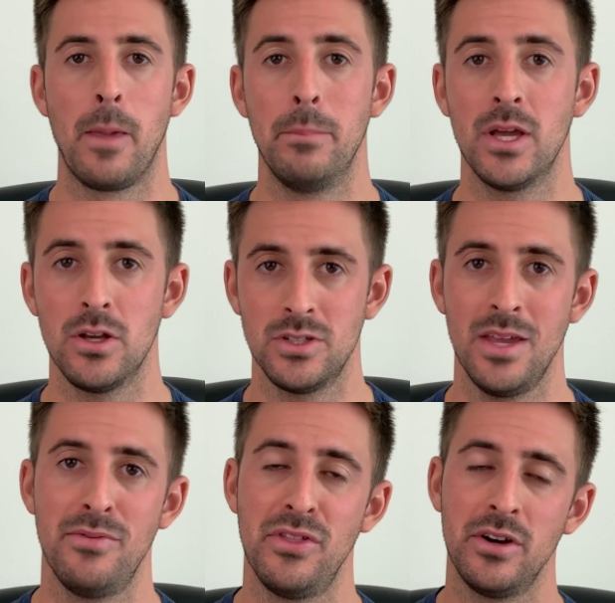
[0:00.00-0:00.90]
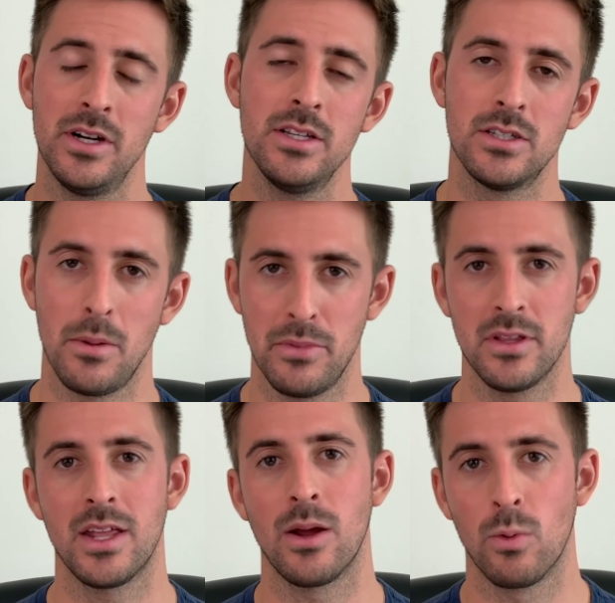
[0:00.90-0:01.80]
Because if there is something
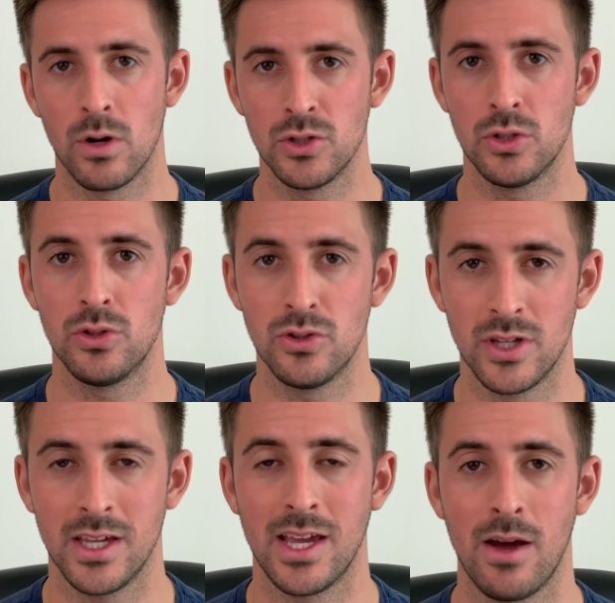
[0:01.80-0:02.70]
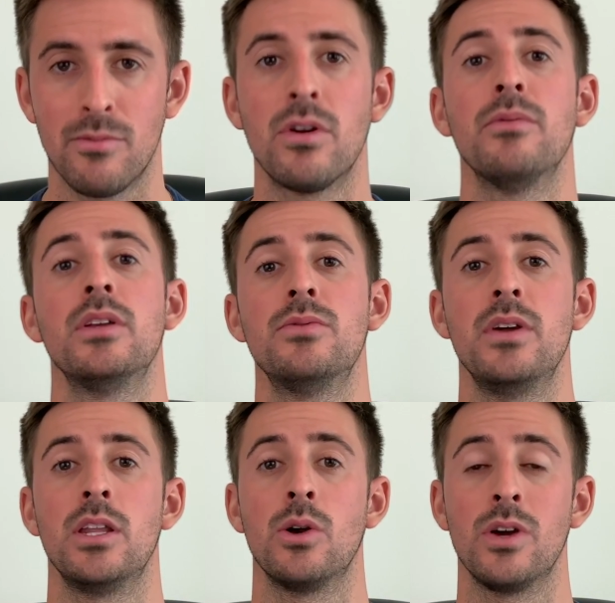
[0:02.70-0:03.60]
that I want you to take out from this
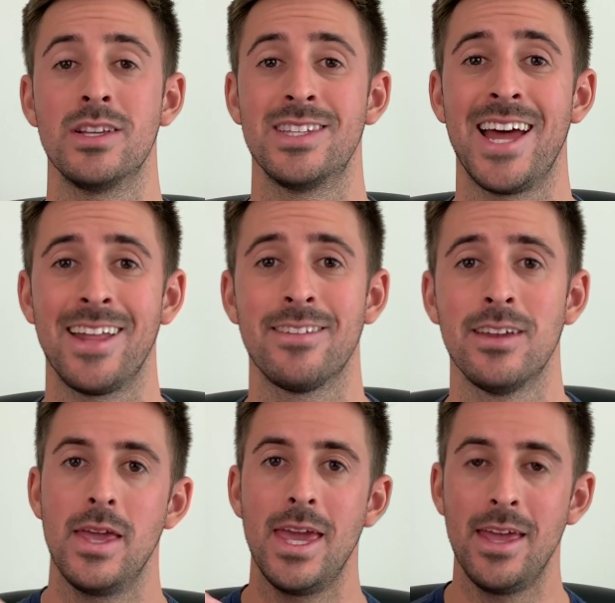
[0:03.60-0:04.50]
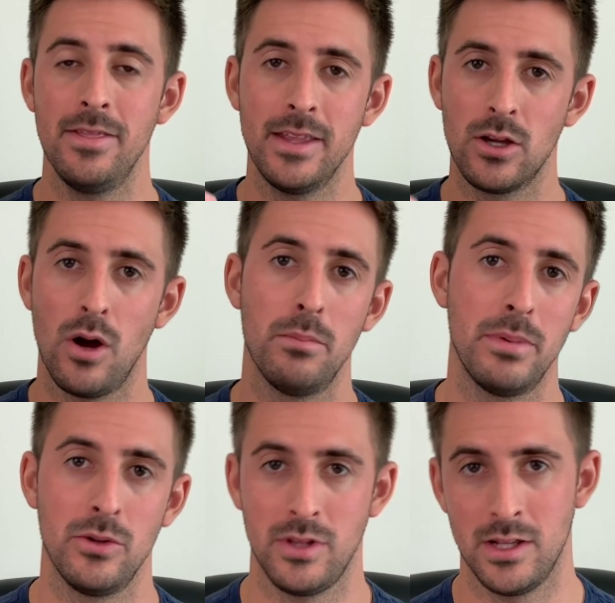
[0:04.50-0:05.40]
video is that in the
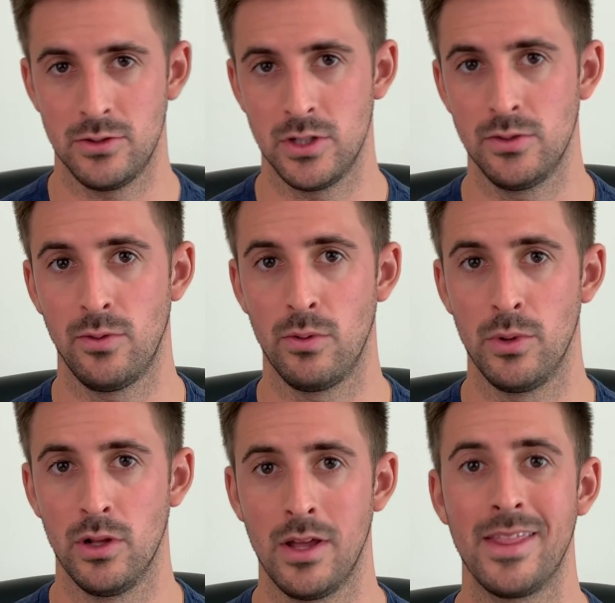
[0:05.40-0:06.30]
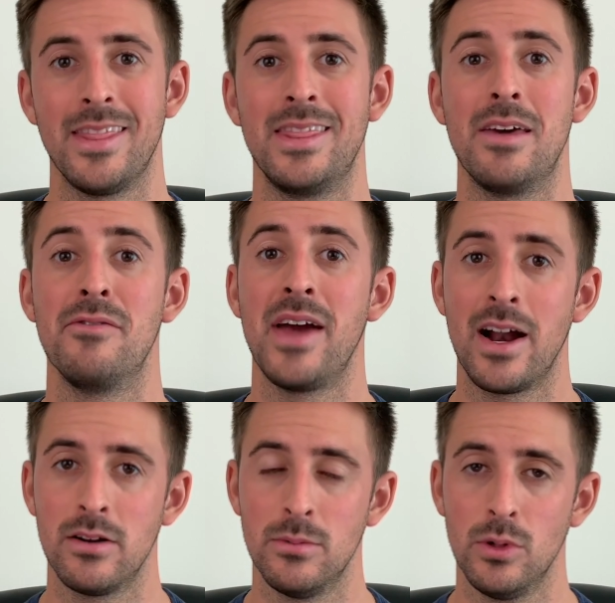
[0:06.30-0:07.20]
compound interest formula, the
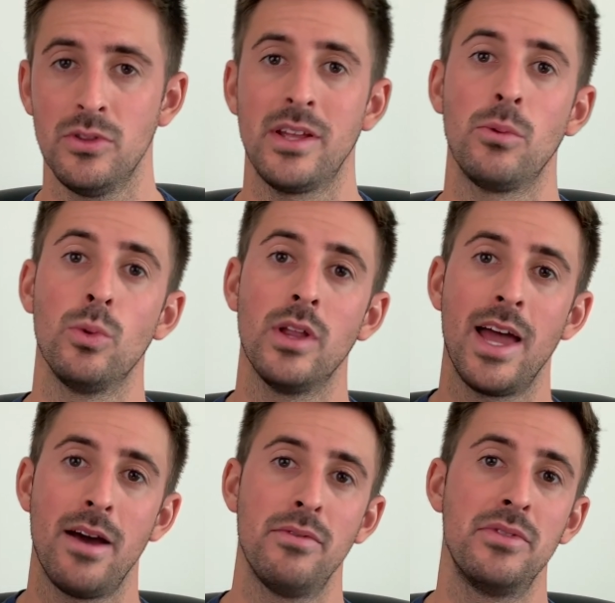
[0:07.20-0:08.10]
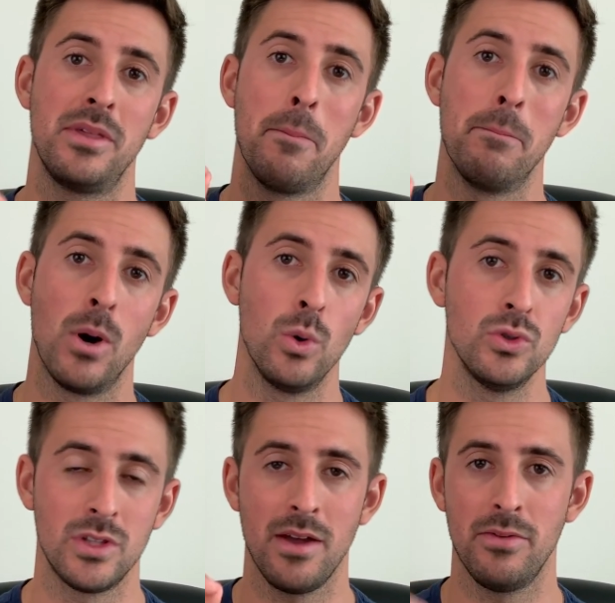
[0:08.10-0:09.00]
variable that will have the
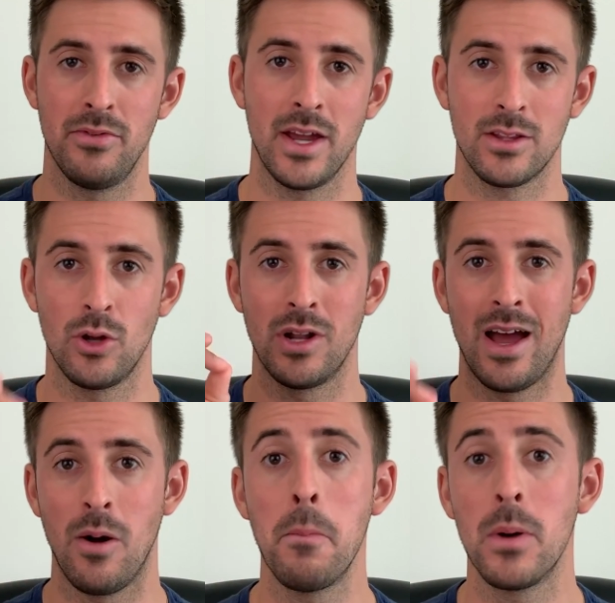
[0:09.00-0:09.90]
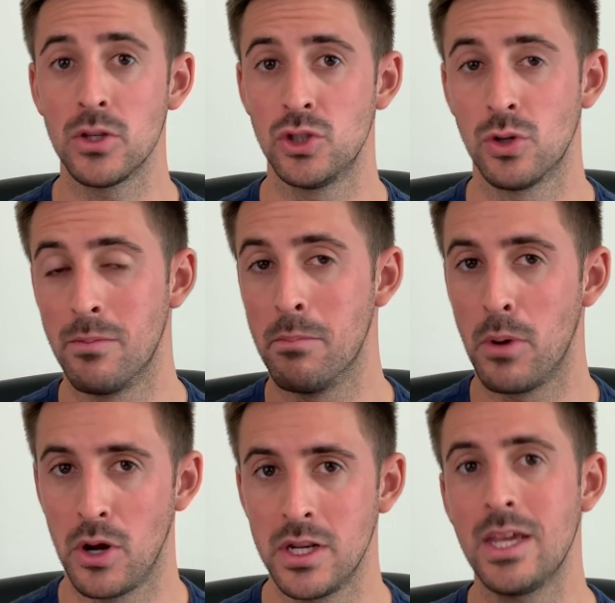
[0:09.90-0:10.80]
most effect on how much your
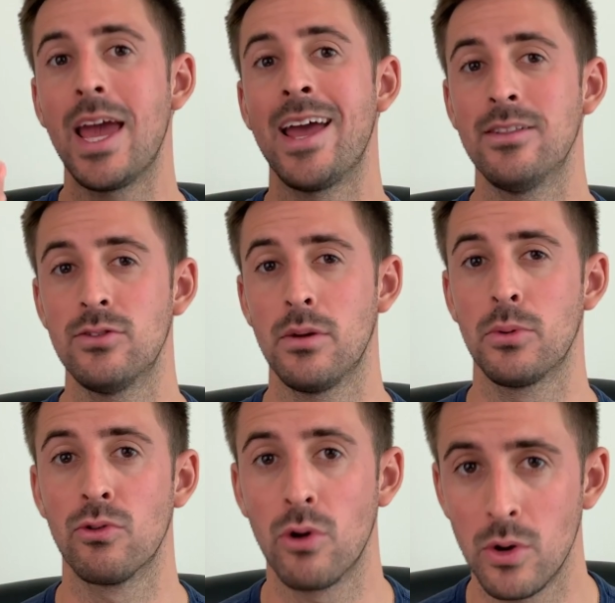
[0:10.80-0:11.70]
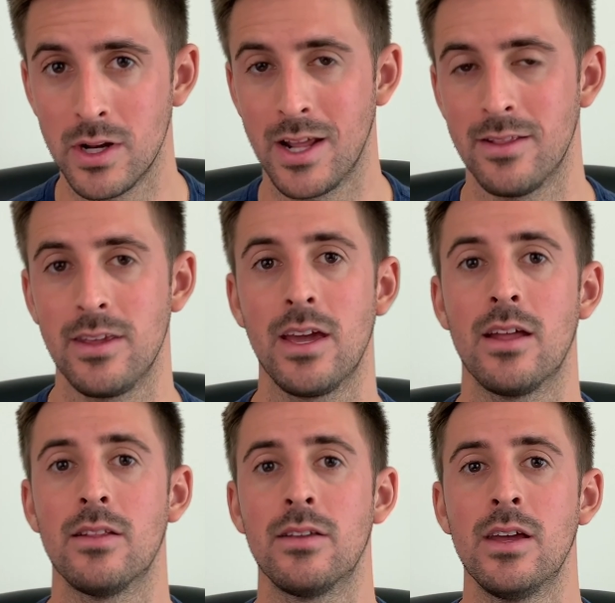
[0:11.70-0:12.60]
money ends up growing at the
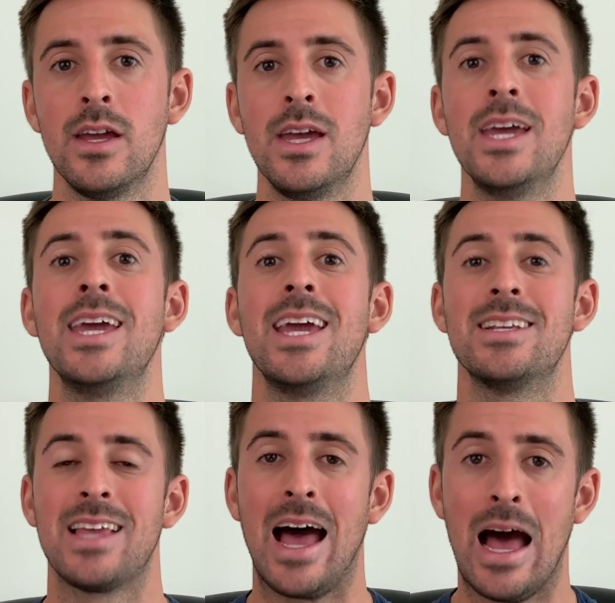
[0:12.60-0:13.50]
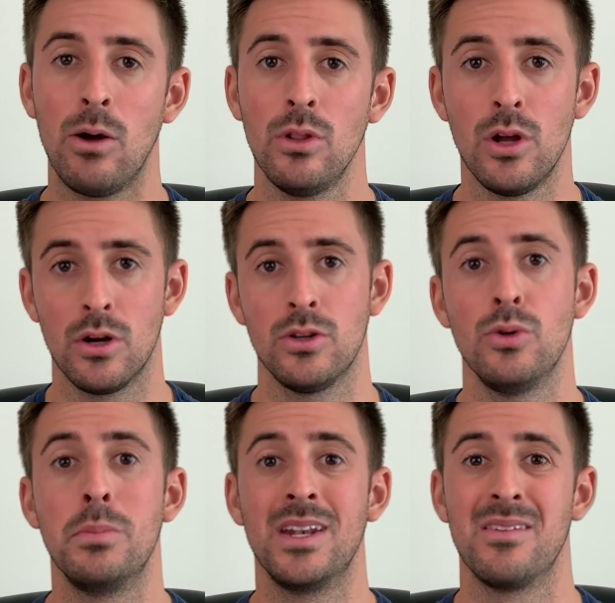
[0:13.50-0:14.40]
end is how long
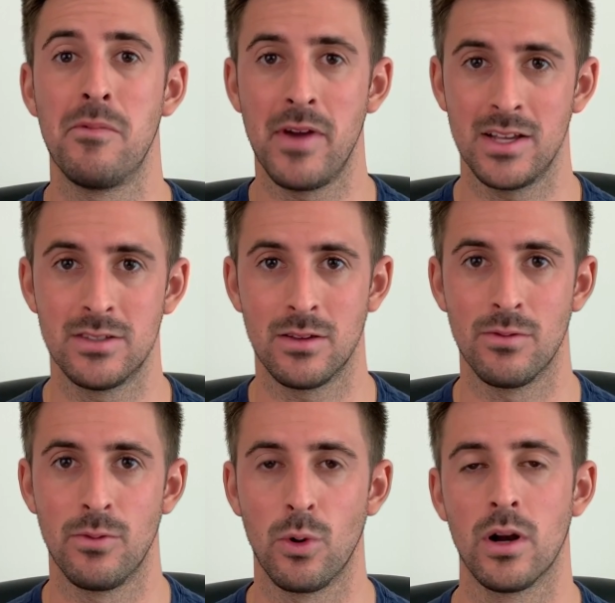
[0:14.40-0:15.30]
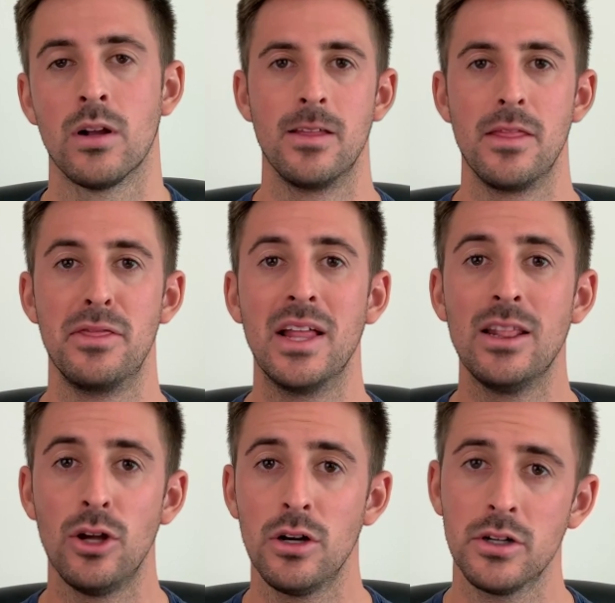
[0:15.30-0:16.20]
you've been investing for. The
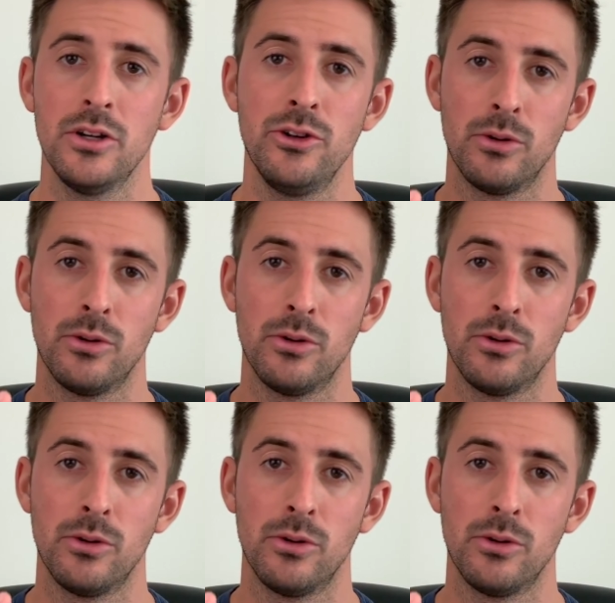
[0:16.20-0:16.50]
longer your